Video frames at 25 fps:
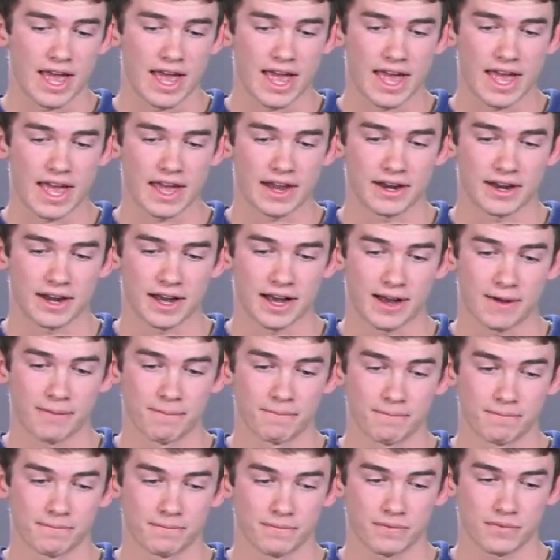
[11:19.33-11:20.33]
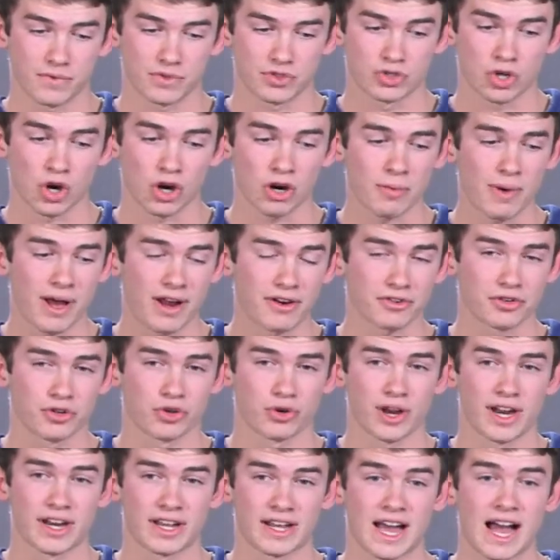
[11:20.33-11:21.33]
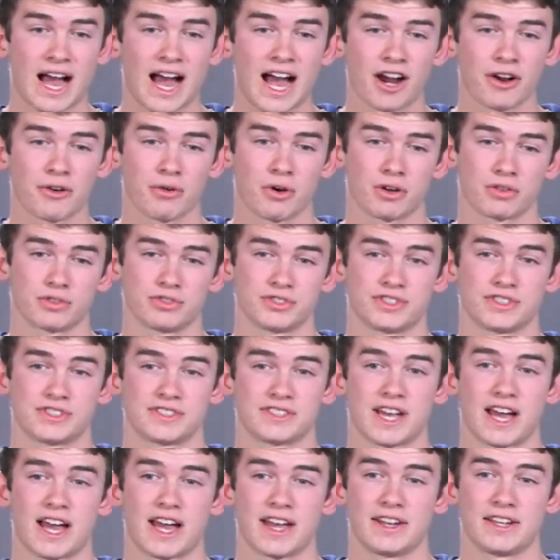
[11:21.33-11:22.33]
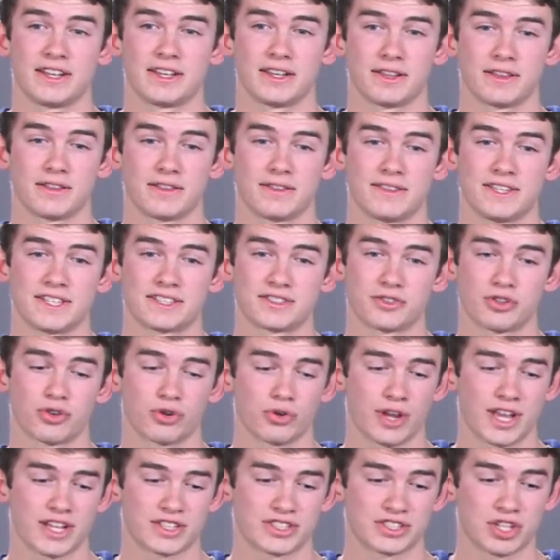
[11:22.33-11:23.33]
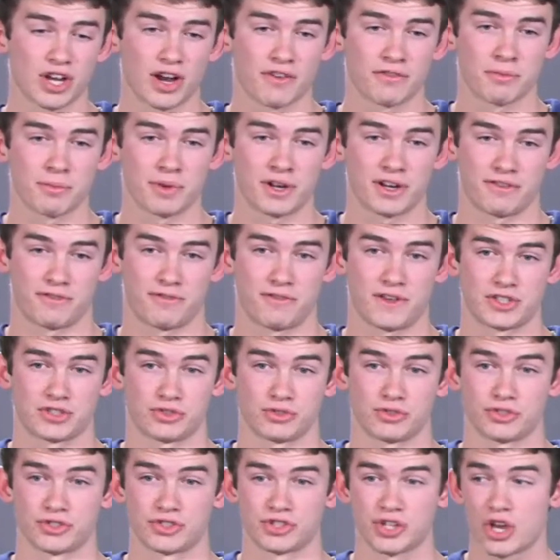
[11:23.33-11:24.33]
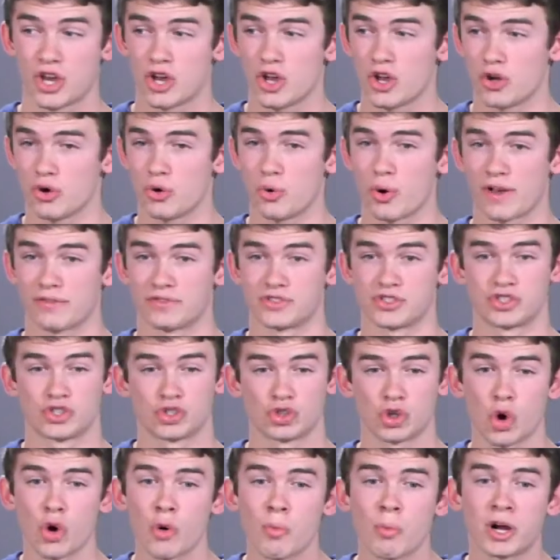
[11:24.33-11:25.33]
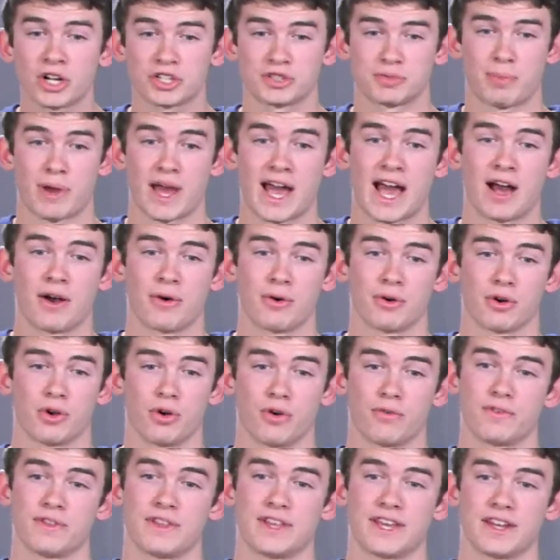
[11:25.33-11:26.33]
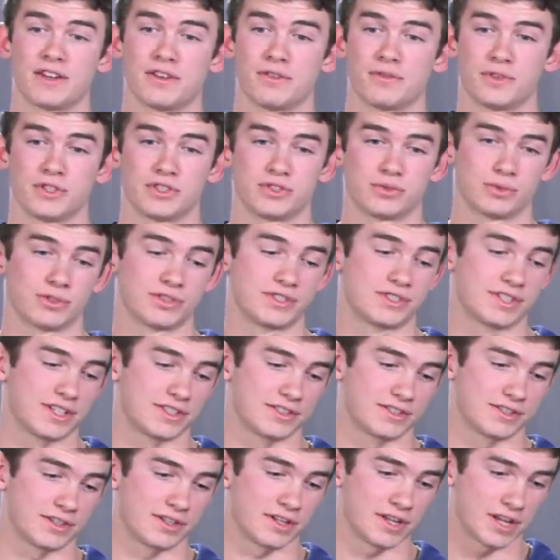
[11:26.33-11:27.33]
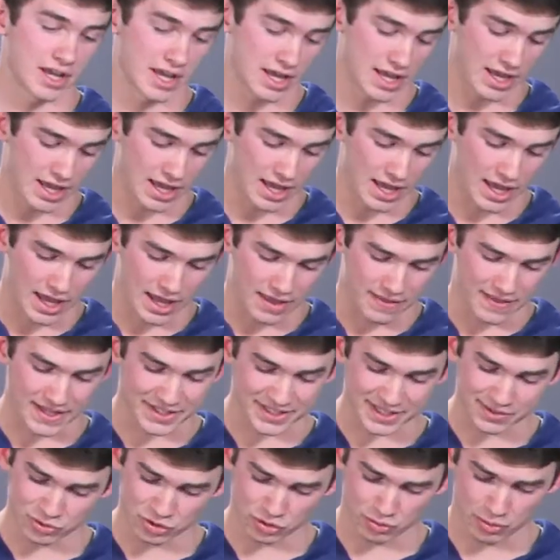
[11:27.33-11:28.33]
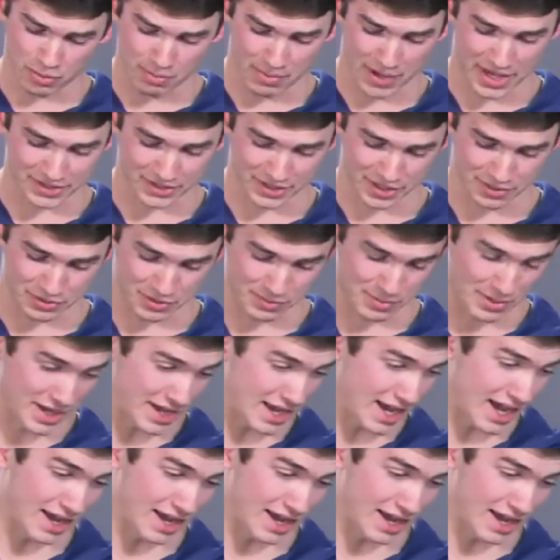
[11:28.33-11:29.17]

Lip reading: And talk about creating a hierarchical society. This creates government officials who have so much power over the individual citizen. That seems a little bit messed up to me.